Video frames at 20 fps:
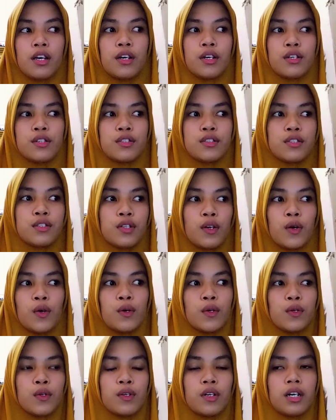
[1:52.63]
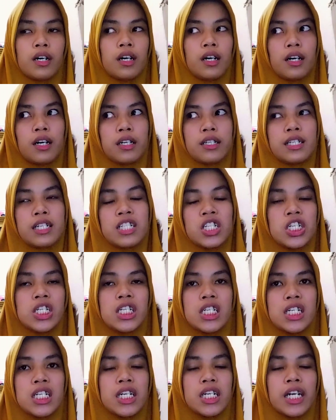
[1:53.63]
So the
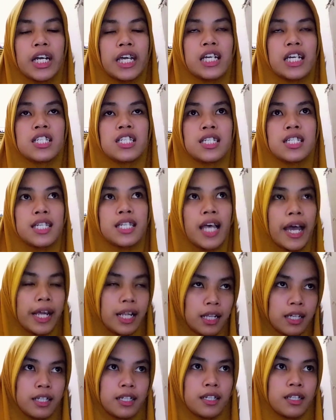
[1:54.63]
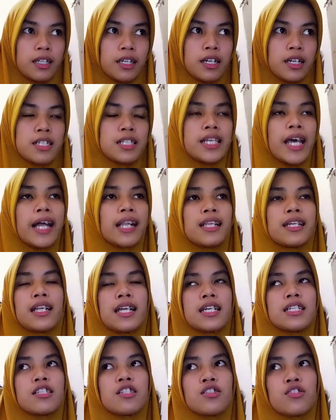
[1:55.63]
teacher is silent. Silent
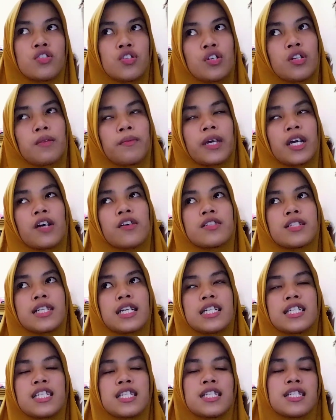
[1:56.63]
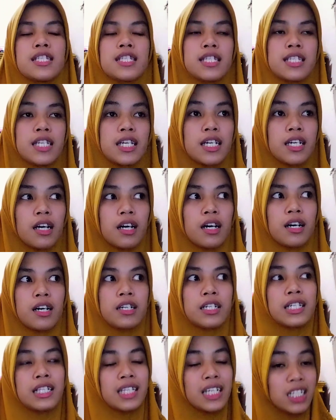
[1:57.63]
is true because the
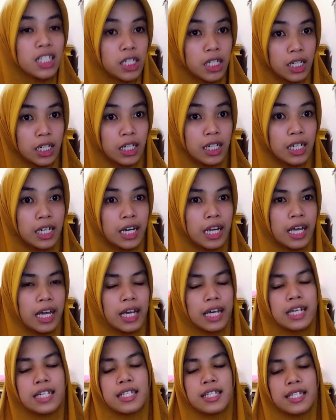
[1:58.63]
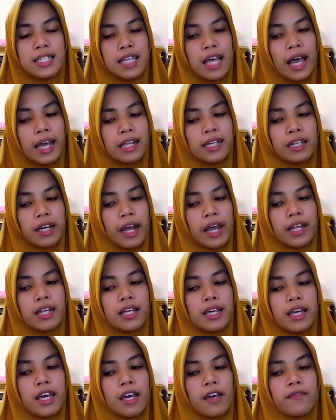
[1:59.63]
teacher is silent and
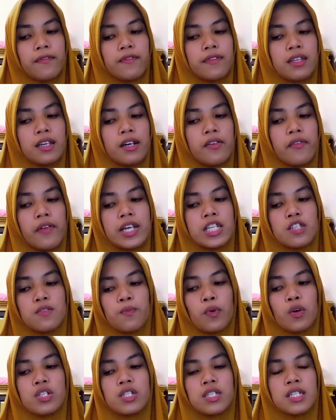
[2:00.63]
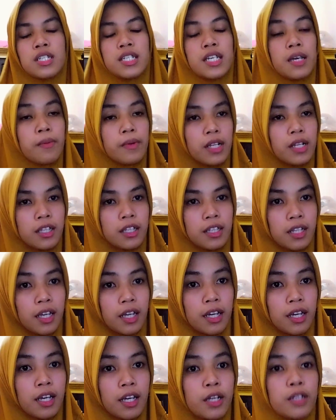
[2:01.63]
give the responsibility
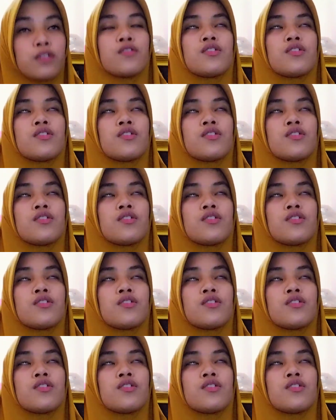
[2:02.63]
to the